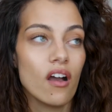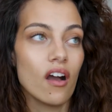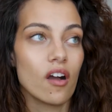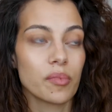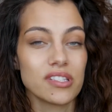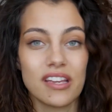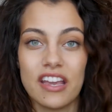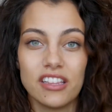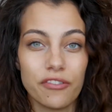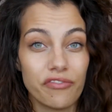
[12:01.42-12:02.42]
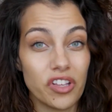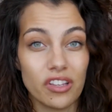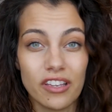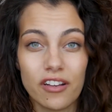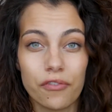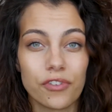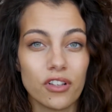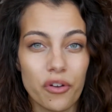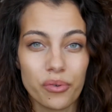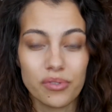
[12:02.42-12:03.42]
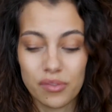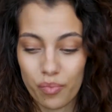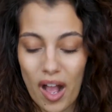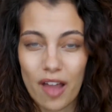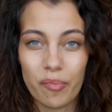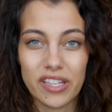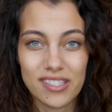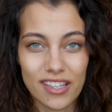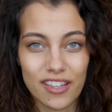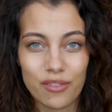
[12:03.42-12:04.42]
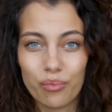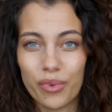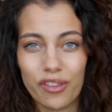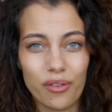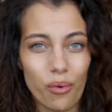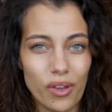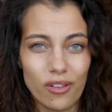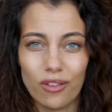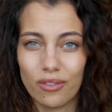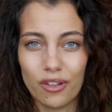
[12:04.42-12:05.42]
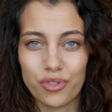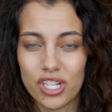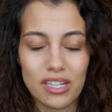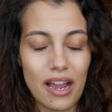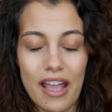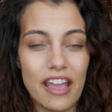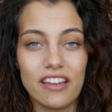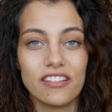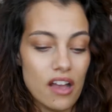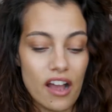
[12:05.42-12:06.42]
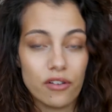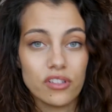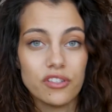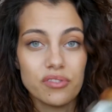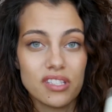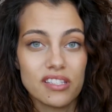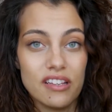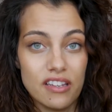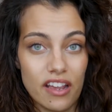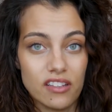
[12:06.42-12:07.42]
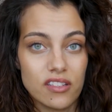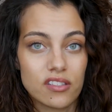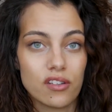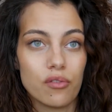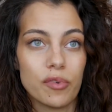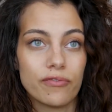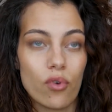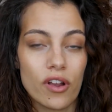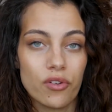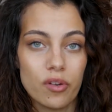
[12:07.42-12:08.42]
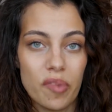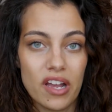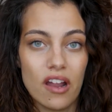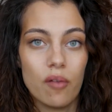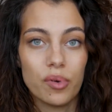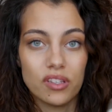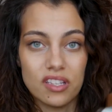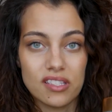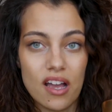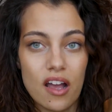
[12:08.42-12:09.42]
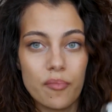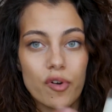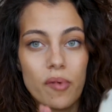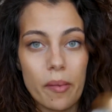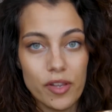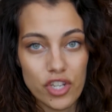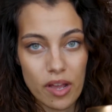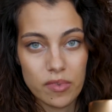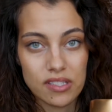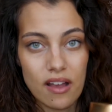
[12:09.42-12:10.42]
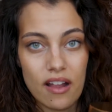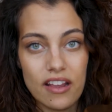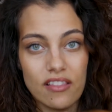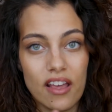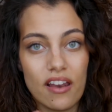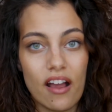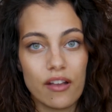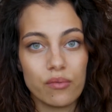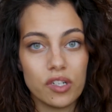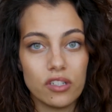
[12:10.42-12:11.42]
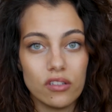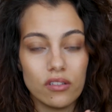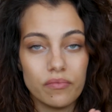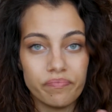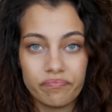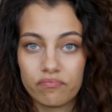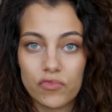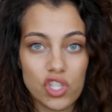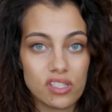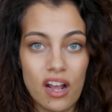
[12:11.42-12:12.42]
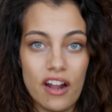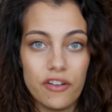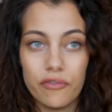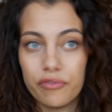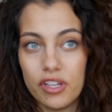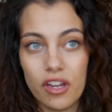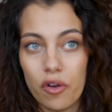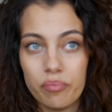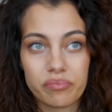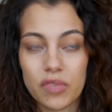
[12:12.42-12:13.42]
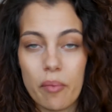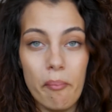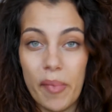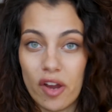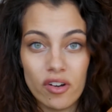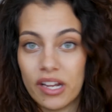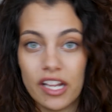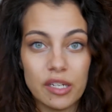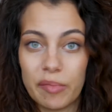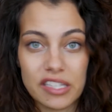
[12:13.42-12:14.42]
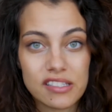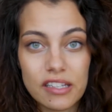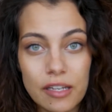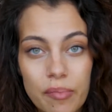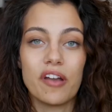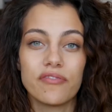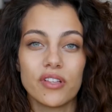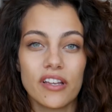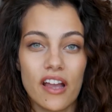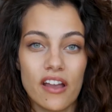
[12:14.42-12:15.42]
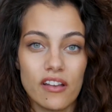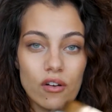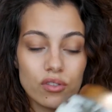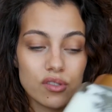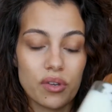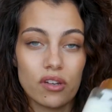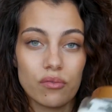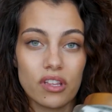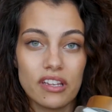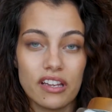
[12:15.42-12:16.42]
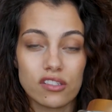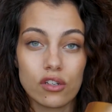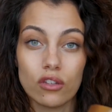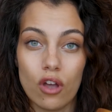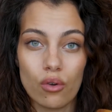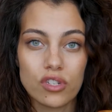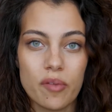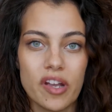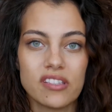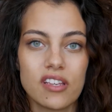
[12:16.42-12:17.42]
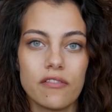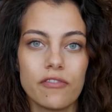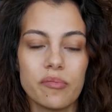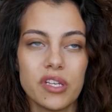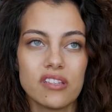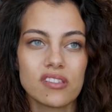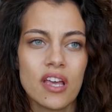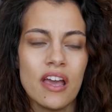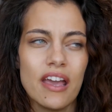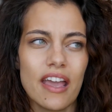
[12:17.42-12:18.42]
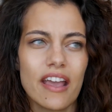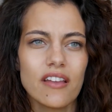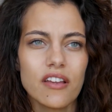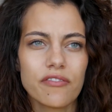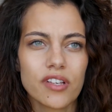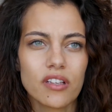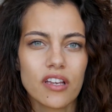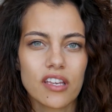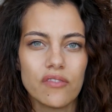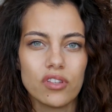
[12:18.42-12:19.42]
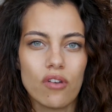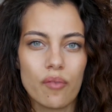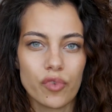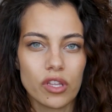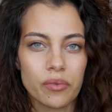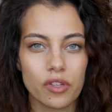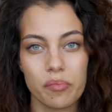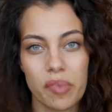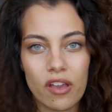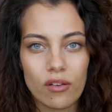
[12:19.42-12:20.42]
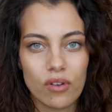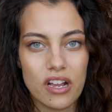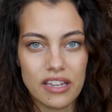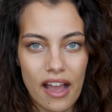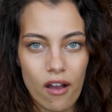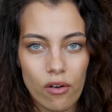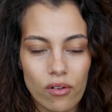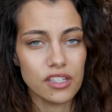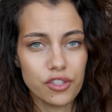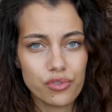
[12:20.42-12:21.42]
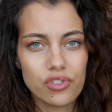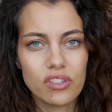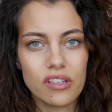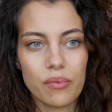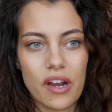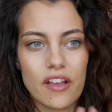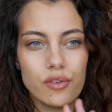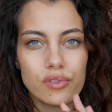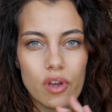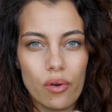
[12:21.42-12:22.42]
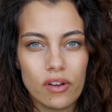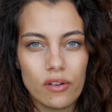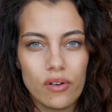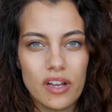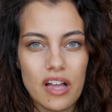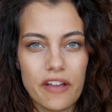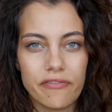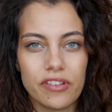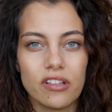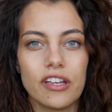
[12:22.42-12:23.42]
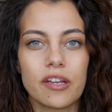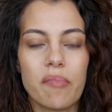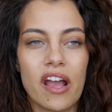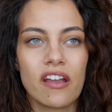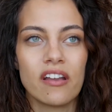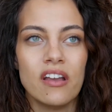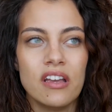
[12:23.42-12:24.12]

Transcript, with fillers: because um, I hate the feeling of clothes on my skin with oil or lotion. I hate it. I only use this at night, so before I go to bed, I'll put this on, put my pajamas on, and then I will just kind of, you know, marinate in my sleep. I feel like I also get a really nice glow to my skin from this. And I feel like even though I'm really, really pale right now, usually when I use coconut oil, I feel like my,